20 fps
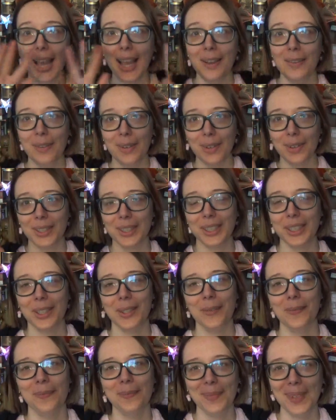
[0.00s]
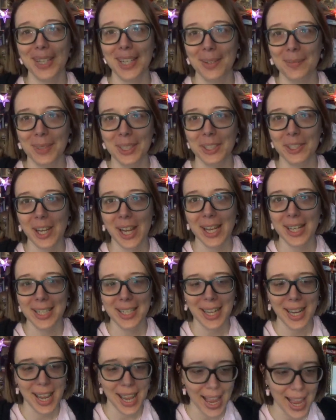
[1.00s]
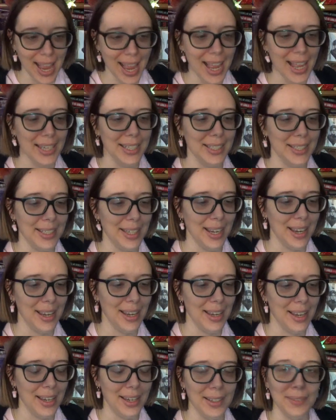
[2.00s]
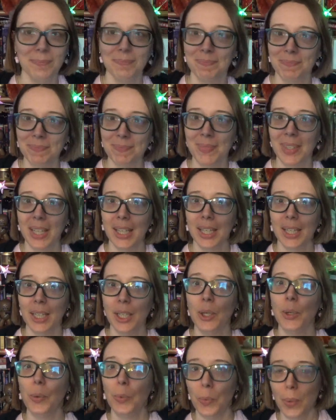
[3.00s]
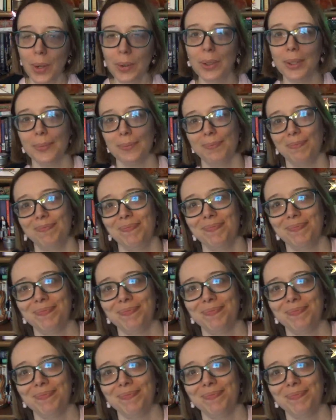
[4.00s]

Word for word: Hey folks, my name is Jen, and uh, welcome.